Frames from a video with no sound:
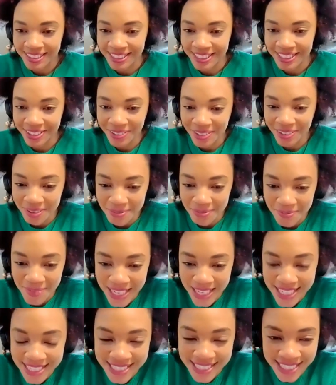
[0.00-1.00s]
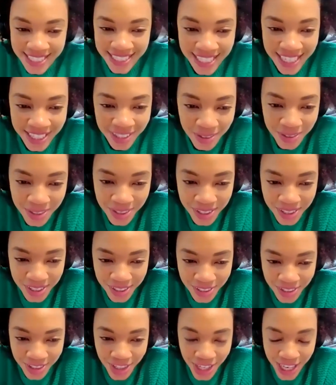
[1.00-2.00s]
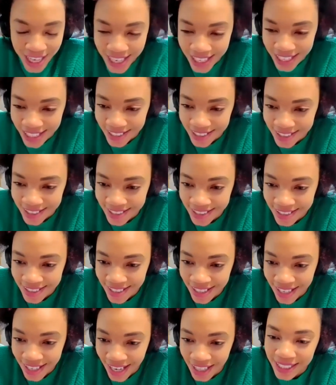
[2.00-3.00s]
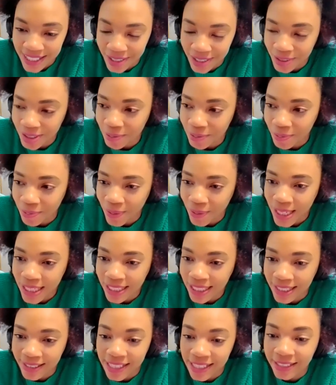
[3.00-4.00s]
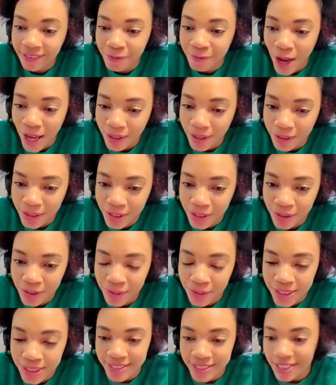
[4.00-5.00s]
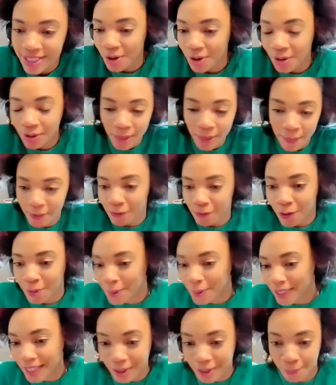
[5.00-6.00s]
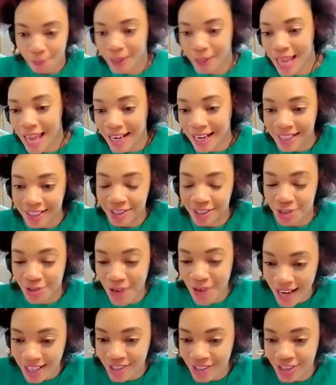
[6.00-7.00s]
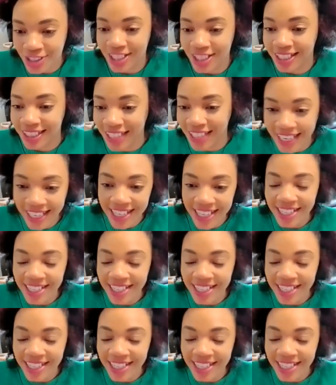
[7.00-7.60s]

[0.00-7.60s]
you're amazing and you took a chance and you didn't wait yeah. like they followed you you didn't say oh let me formulate a plan and a strategy and like